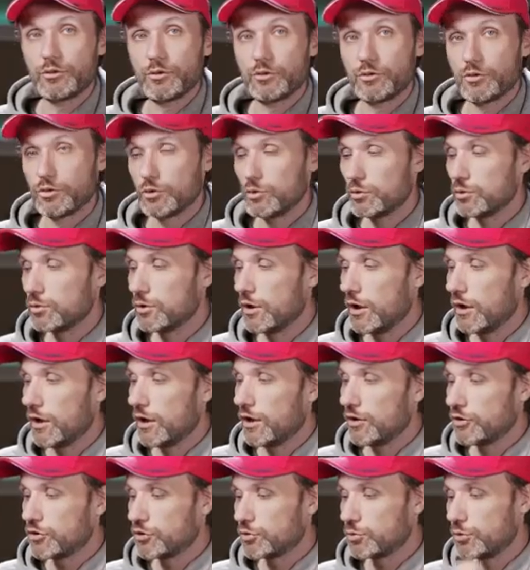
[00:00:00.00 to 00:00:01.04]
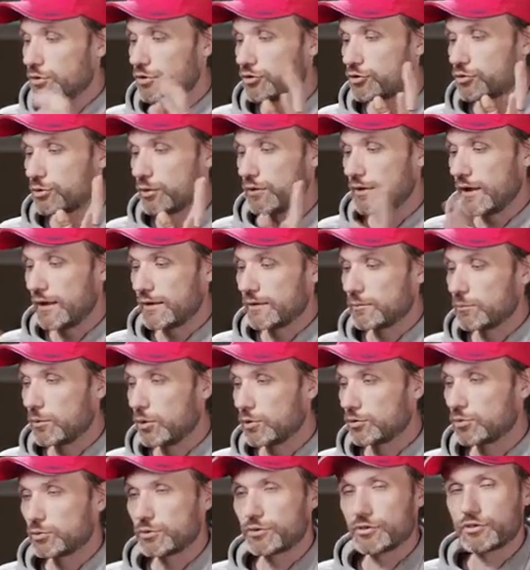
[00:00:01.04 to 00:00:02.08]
you to switch to another mode, which